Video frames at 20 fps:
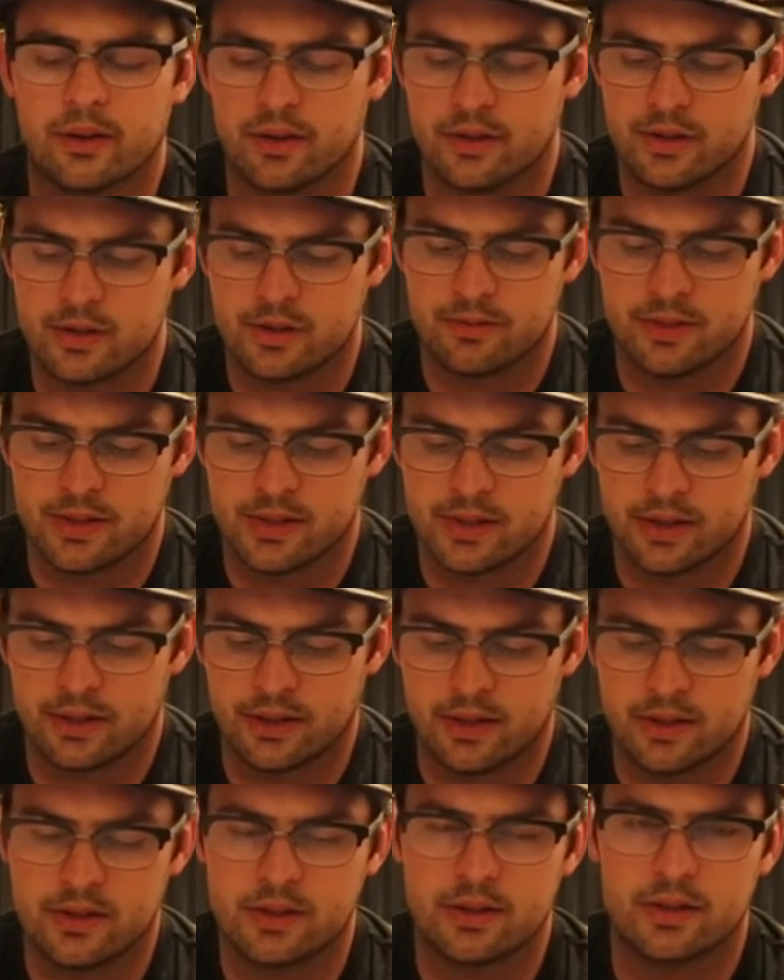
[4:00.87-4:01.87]
instruments like
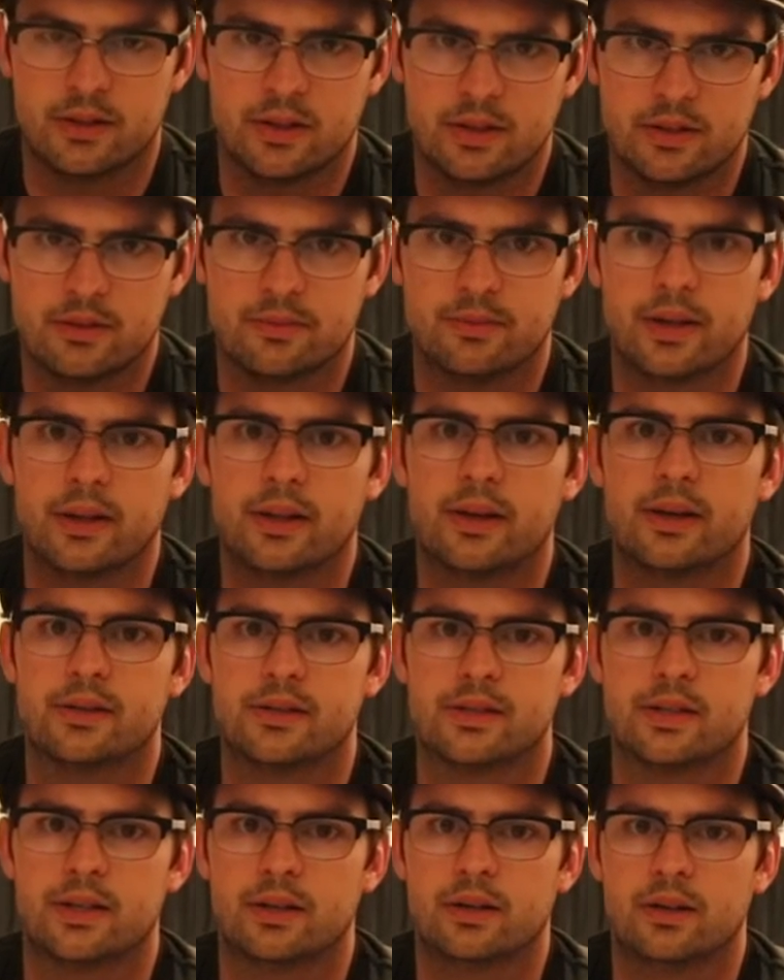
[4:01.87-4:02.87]
this, you need to
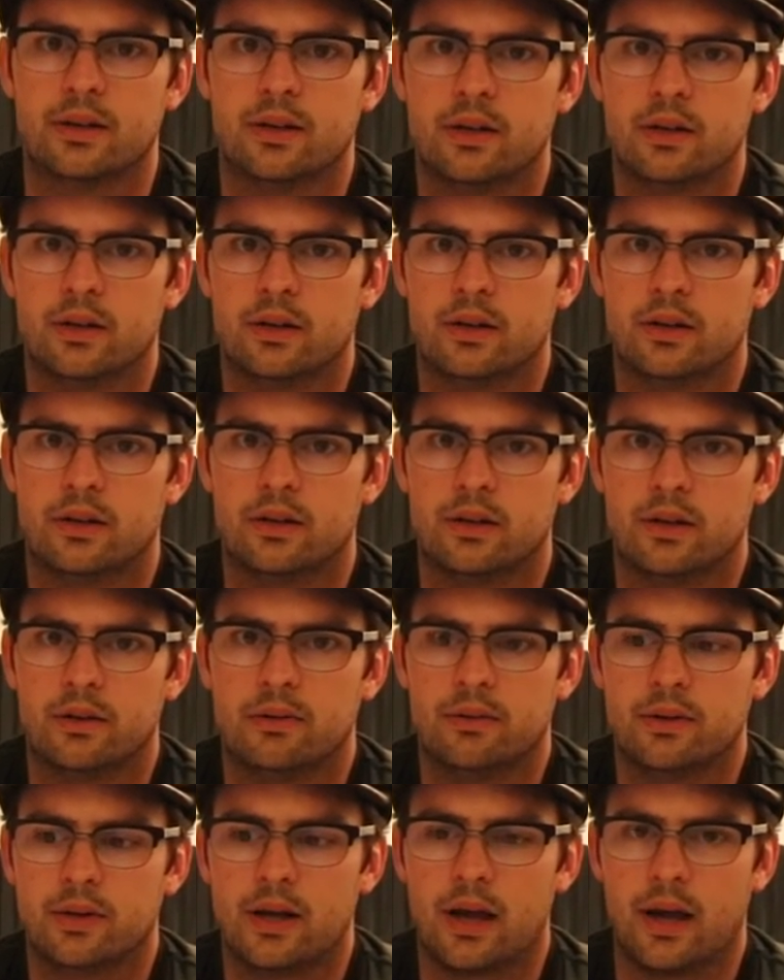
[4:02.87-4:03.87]
realize that
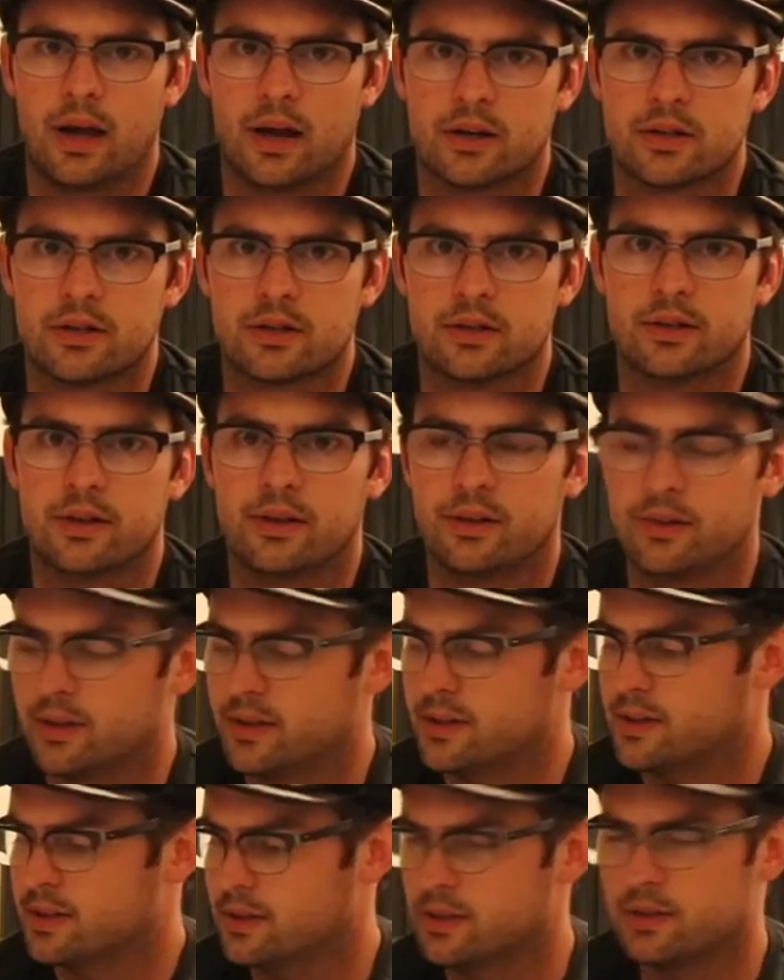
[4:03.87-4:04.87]
no one actually
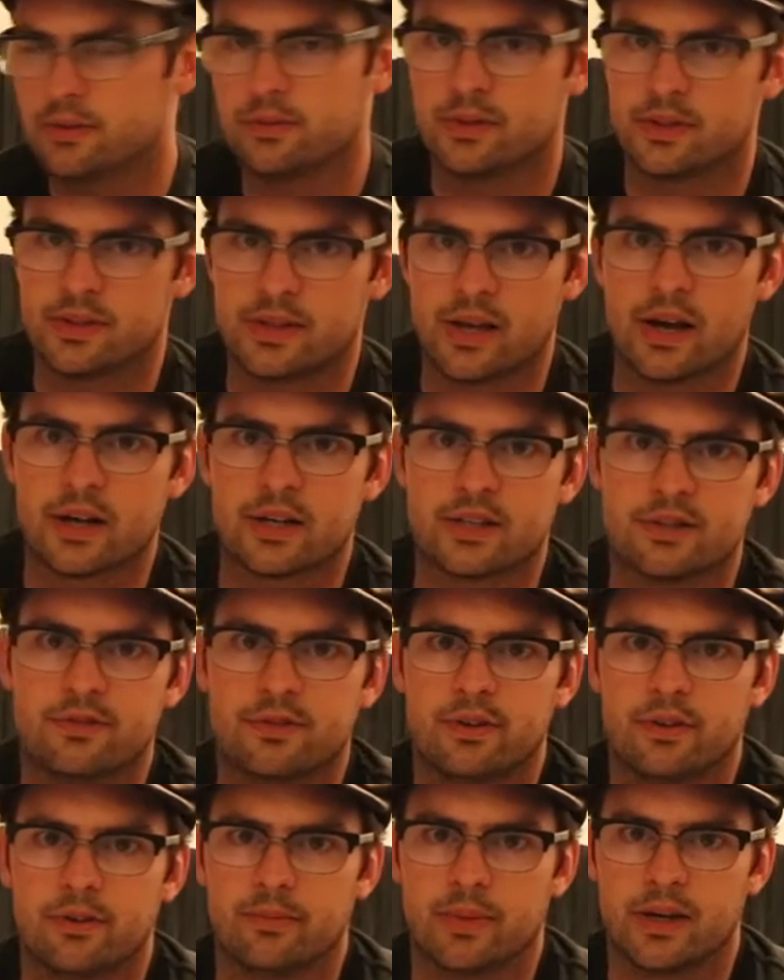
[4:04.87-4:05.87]
listens to a
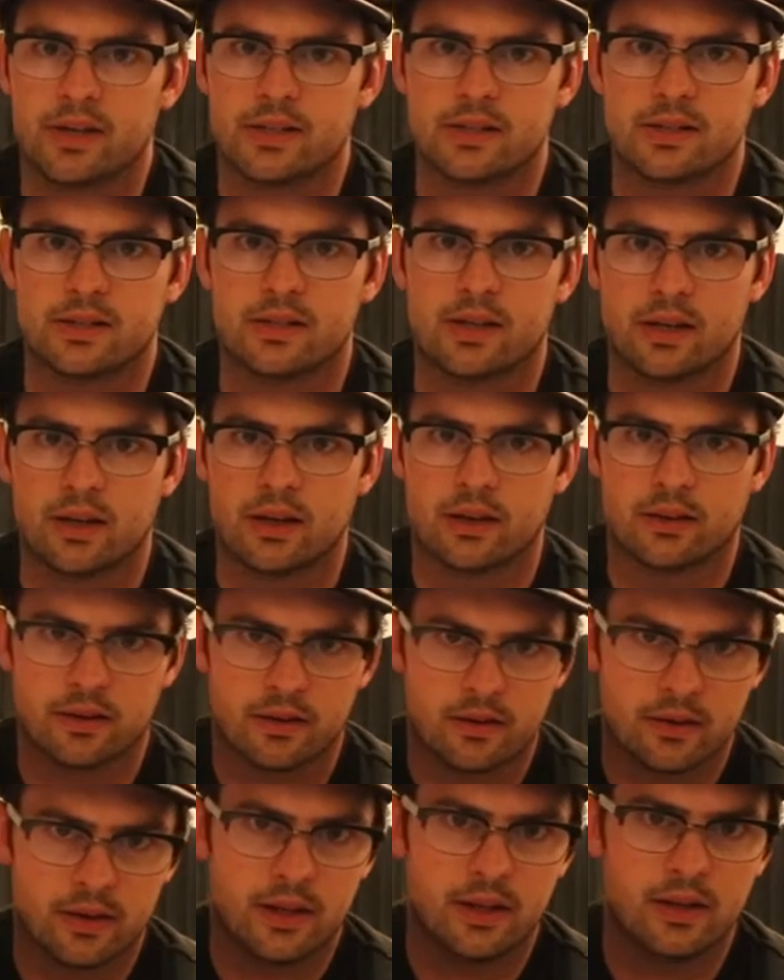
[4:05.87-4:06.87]
saxophone by sticking
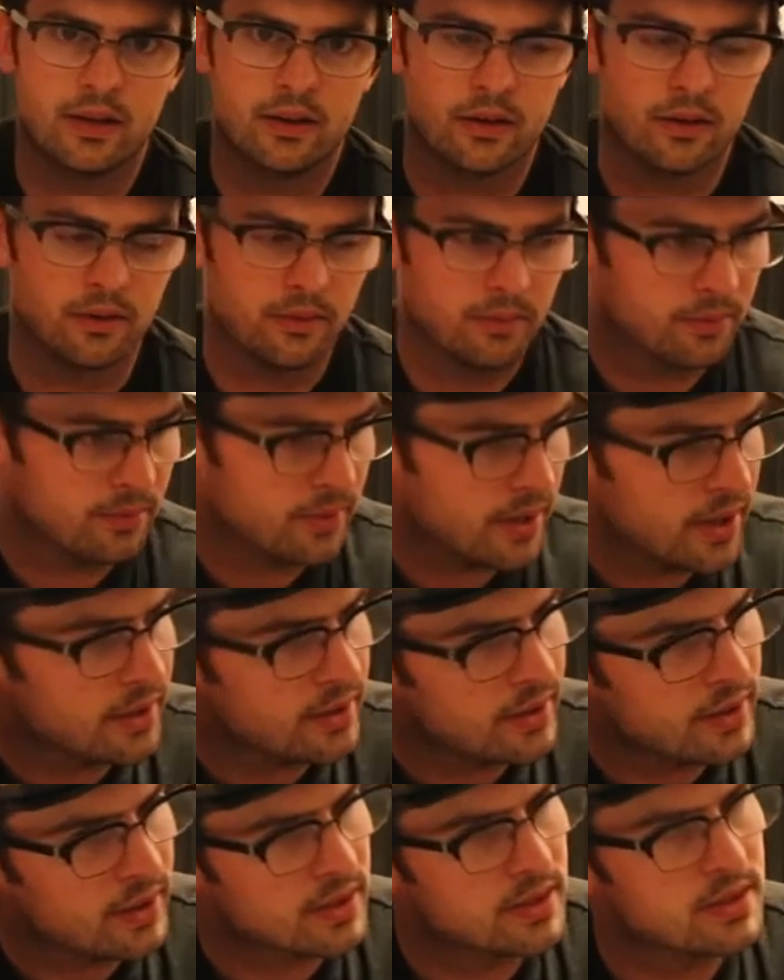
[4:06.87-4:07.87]
their ear right
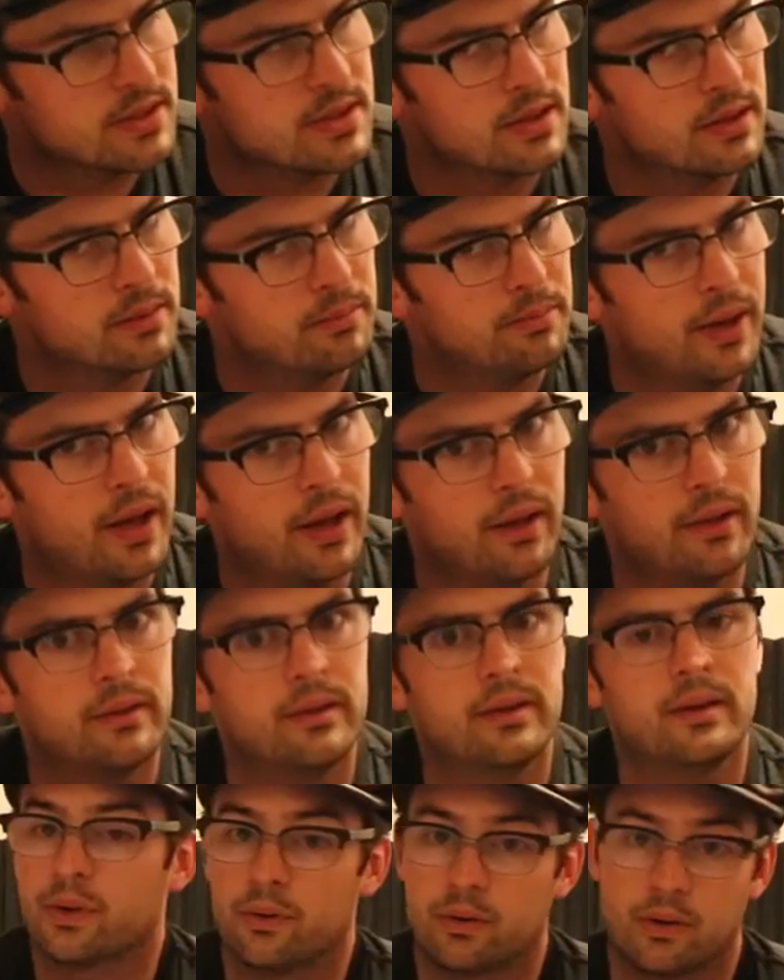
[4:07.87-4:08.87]
next to the bell
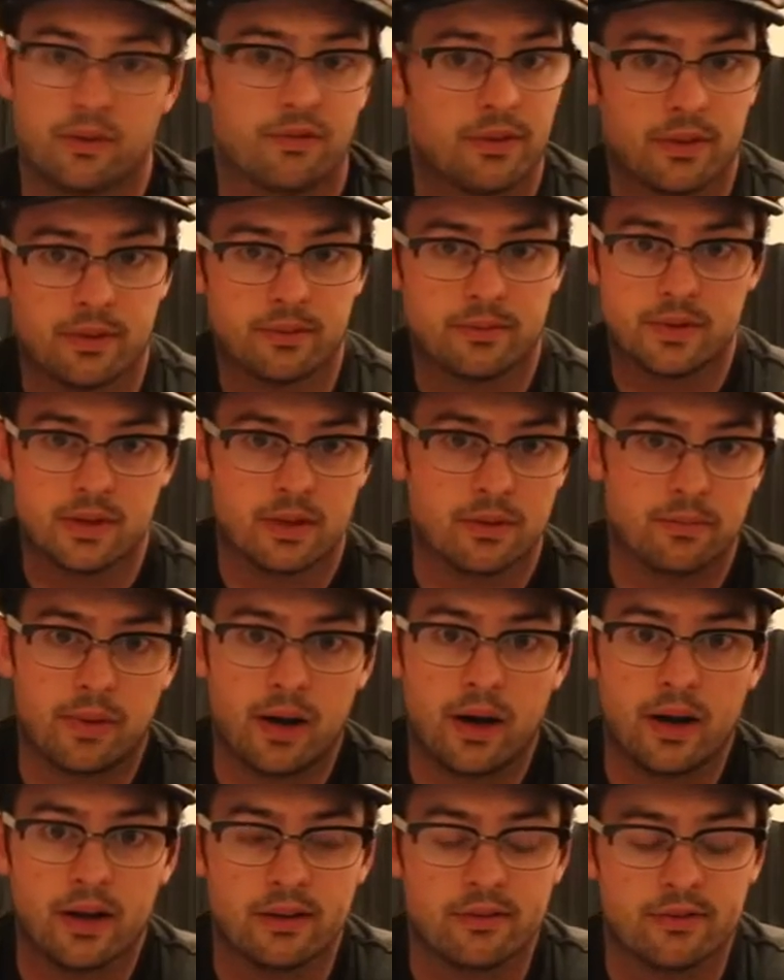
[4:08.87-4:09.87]
or for, to the
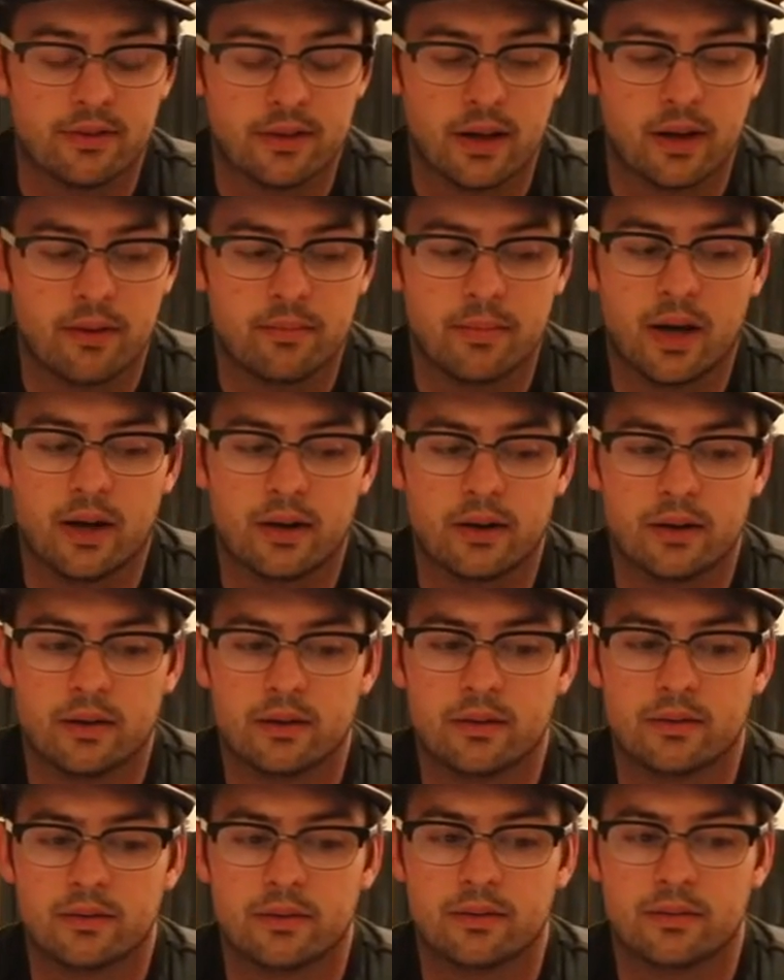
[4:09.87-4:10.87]
body for that
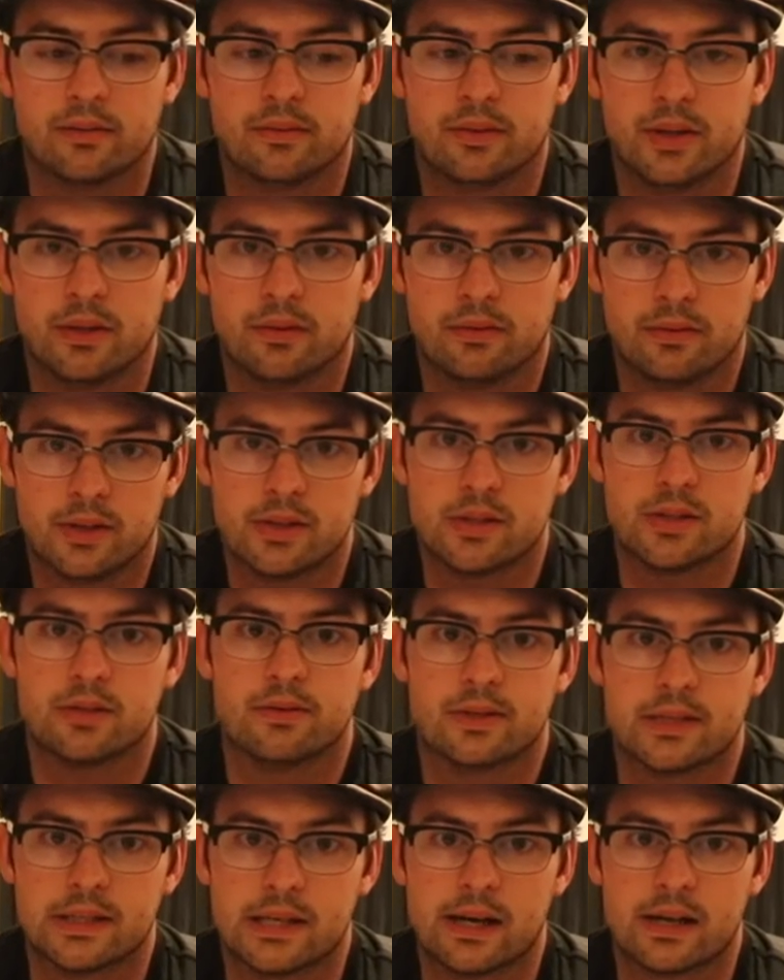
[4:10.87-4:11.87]
matter. When you listen
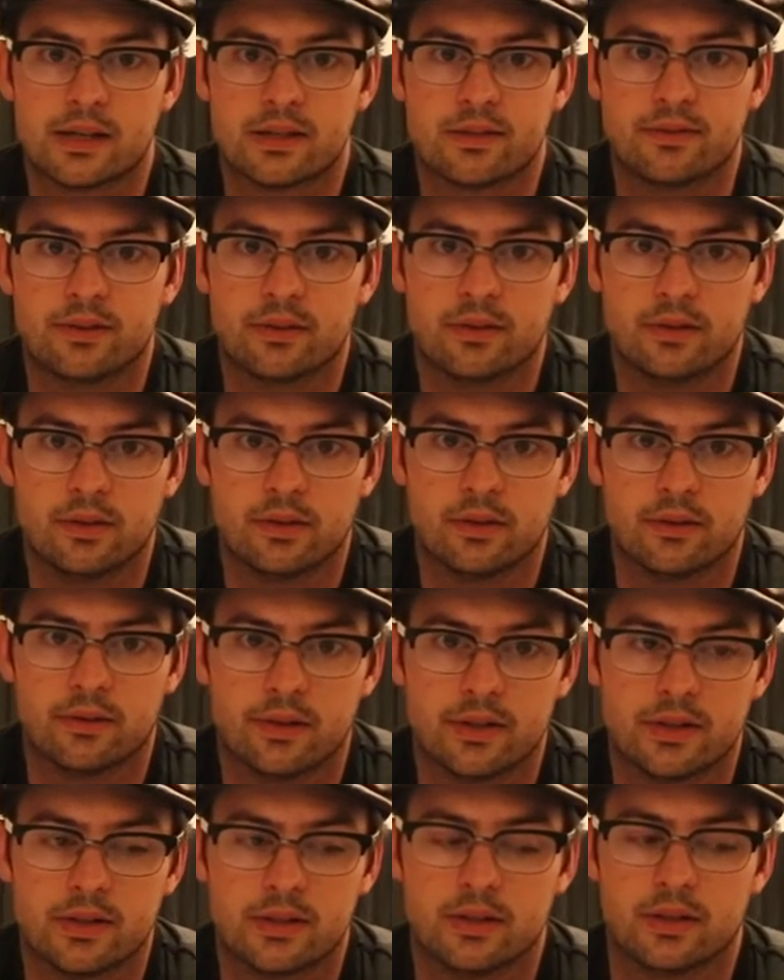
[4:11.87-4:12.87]
to a saxophone, you're
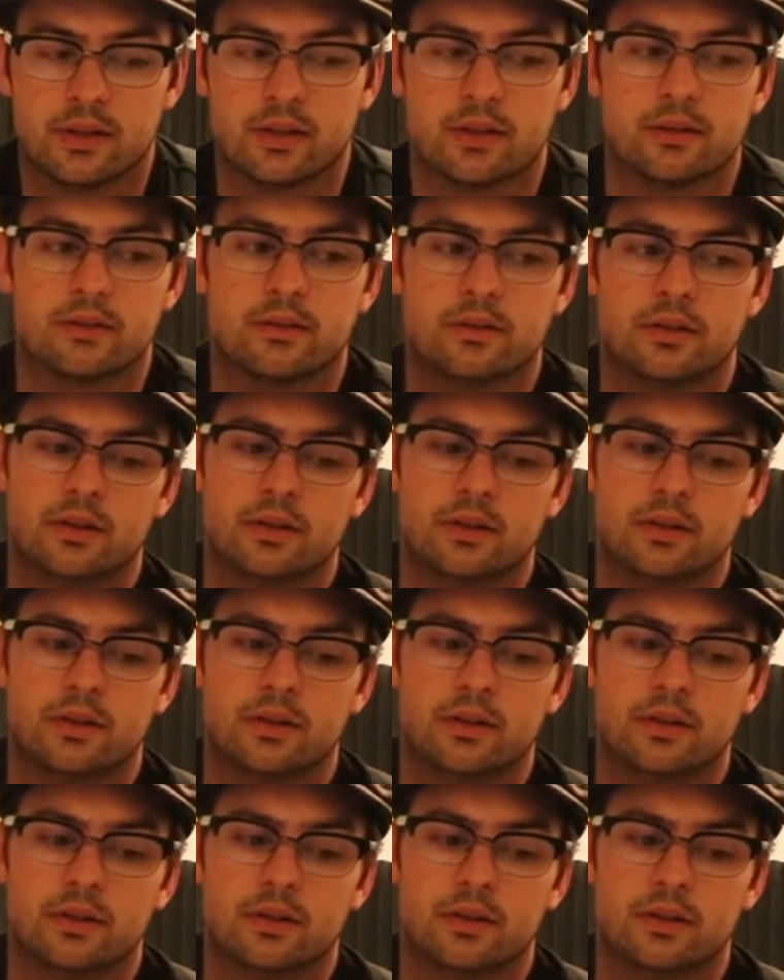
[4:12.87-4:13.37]
listening,